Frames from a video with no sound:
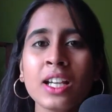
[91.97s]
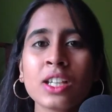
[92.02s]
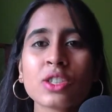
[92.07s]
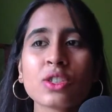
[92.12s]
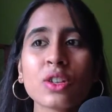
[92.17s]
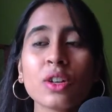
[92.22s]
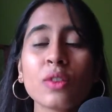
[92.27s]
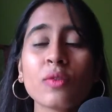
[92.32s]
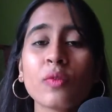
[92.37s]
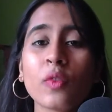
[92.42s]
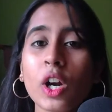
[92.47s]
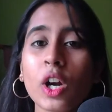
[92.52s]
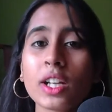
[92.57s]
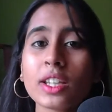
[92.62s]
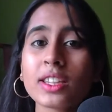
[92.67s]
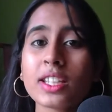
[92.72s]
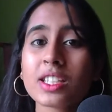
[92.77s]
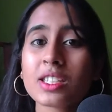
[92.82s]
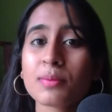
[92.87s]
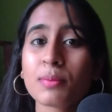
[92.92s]
So
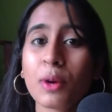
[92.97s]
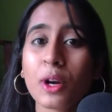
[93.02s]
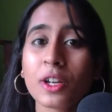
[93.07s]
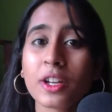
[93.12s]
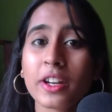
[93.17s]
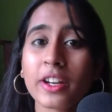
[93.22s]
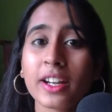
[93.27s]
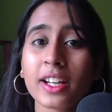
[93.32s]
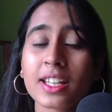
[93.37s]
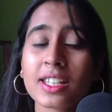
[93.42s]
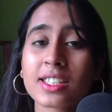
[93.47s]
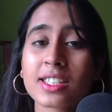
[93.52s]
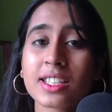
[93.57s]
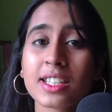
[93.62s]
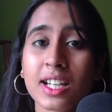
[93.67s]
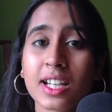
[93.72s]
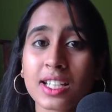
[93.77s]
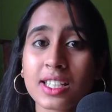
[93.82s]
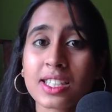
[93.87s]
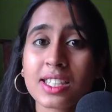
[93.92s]
what this
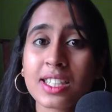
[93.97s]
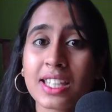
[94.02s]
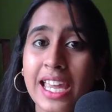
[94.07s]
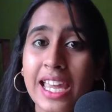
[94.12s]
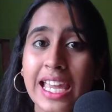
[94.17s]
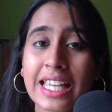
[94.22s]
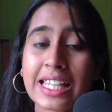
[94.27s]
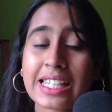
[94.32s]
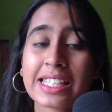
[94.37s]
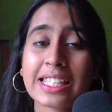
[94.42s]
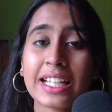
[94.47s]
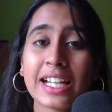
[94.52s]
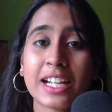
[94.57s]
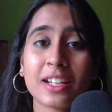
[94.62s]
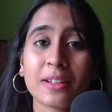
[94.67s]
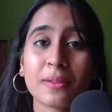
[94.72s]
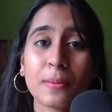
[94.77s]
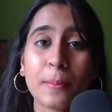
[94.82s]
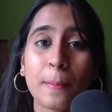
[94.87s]
botrytis does is it